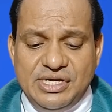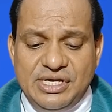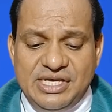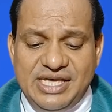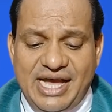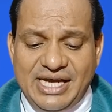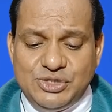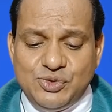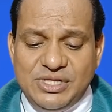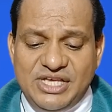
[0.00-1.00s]
he had
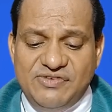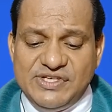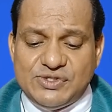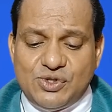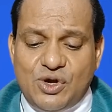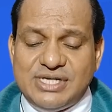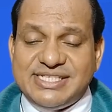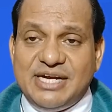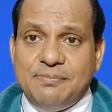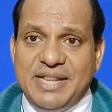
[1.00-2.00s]
to leave his thoughts
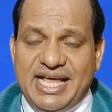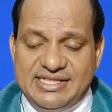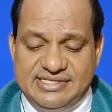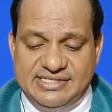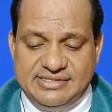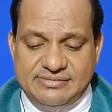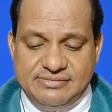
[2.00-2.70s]
and plans.